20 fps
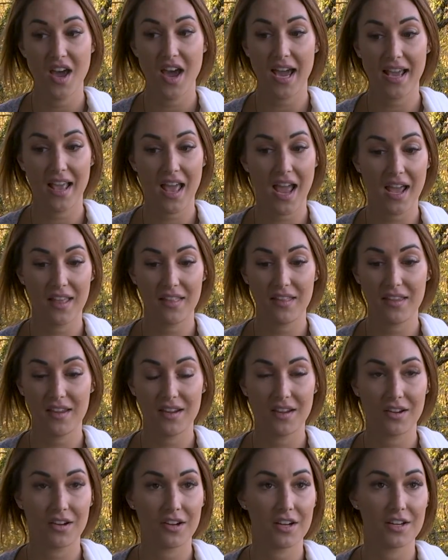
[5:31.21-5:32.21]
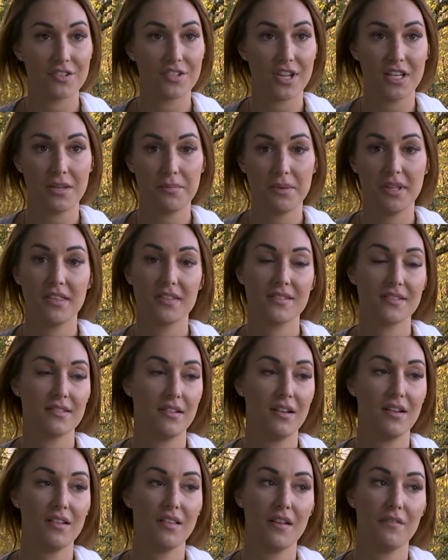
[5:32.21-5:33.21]
I highly encourage anybody that's a
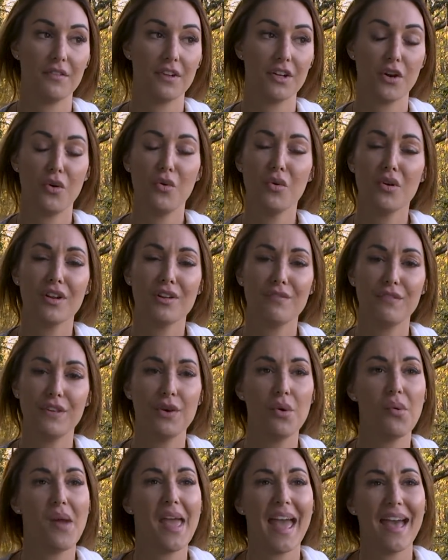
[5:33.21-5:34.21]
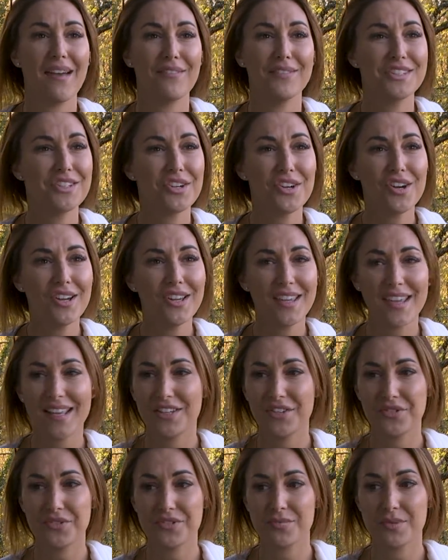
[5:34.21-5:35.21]
dog lover, or if you don't have a dog
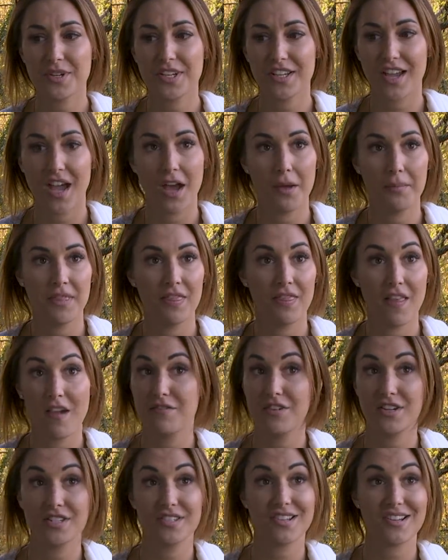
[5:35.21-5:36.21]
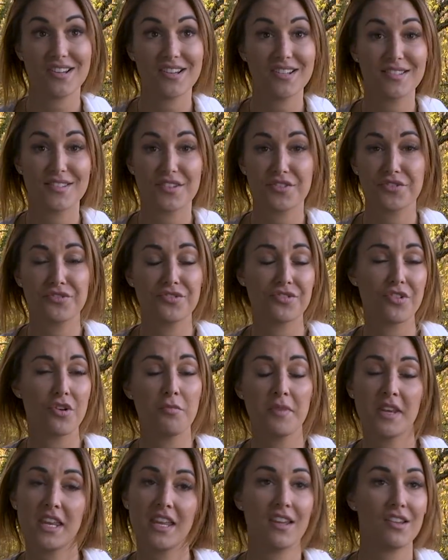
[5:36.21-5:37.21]
and you just want to come and love on dogs, there's so
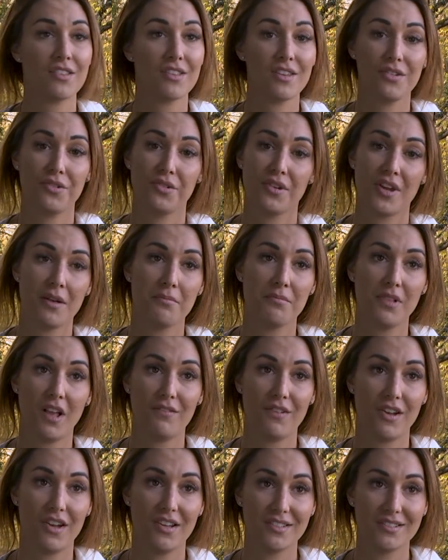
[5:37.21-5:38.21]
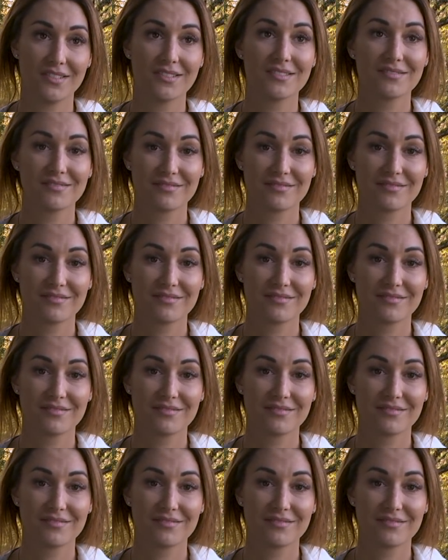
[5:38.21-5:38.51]
many here that you can come love on.